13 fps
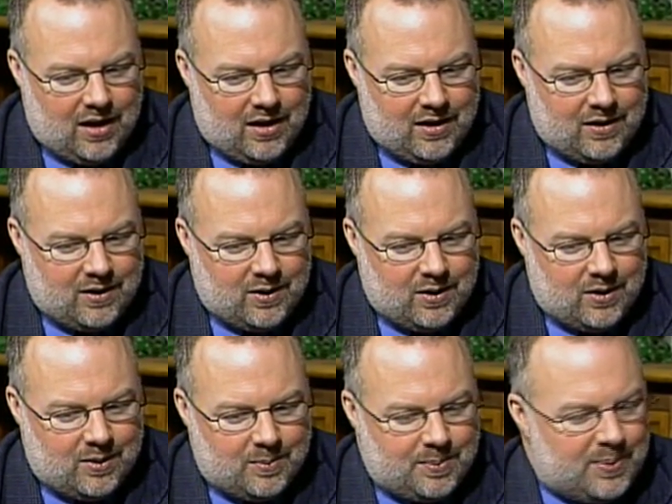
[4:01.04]
and
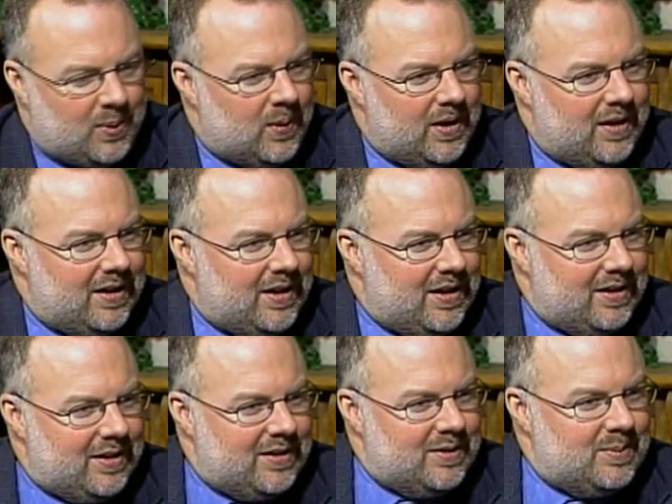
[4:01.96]
pointed
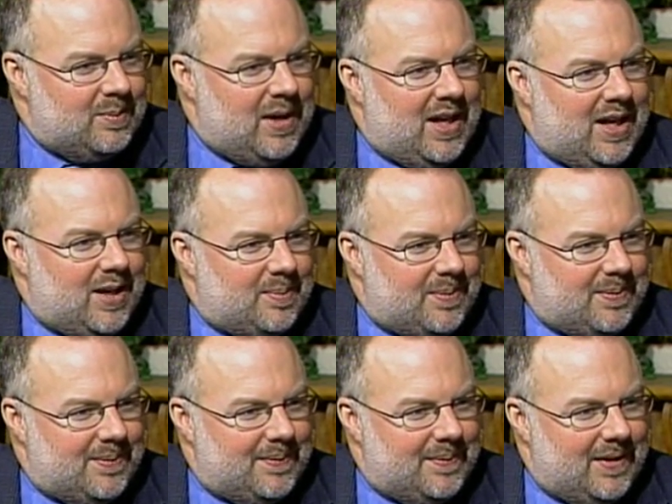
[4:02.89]
at his map
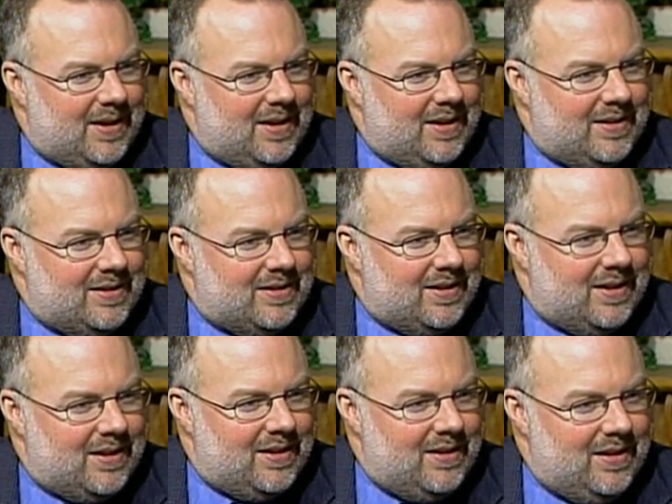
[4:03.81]
and
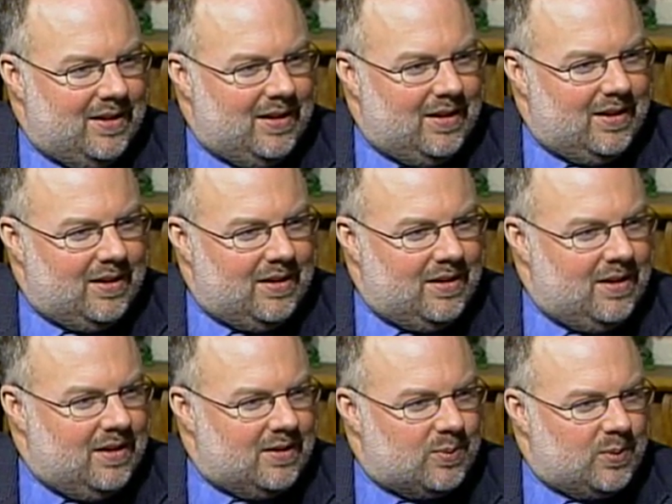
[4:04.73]
said,
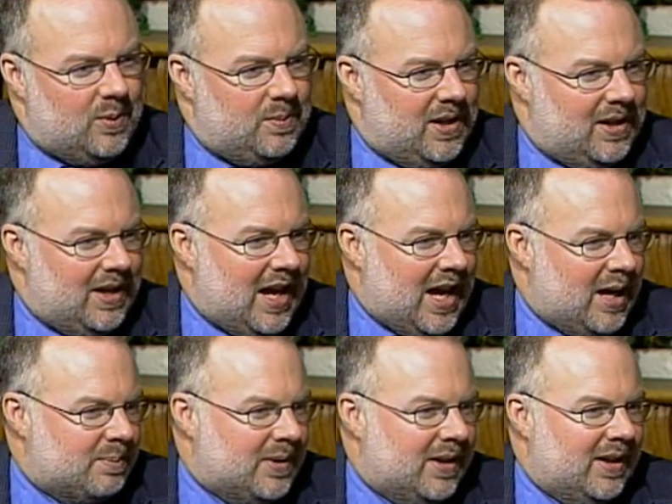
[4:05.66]
"This will be the
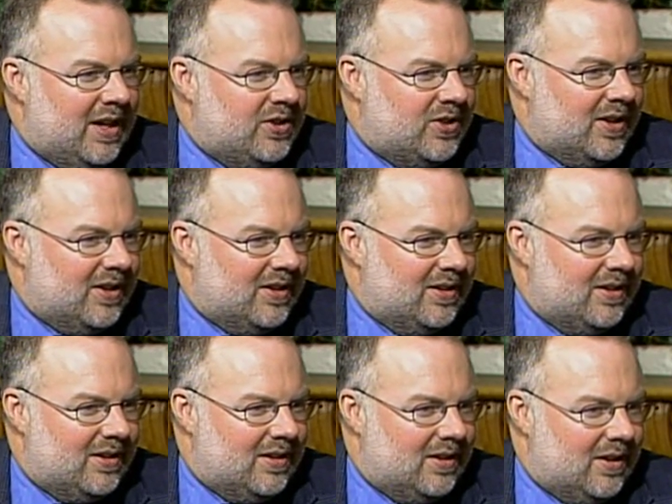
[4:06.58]
Appalachia
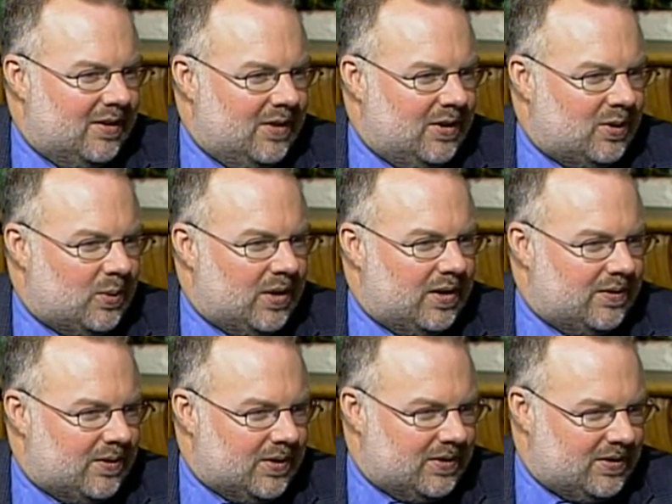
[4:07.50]
of the
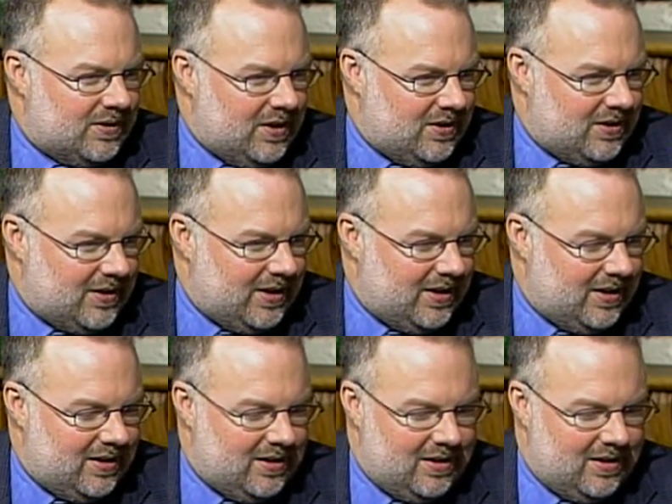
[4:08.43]
21st century."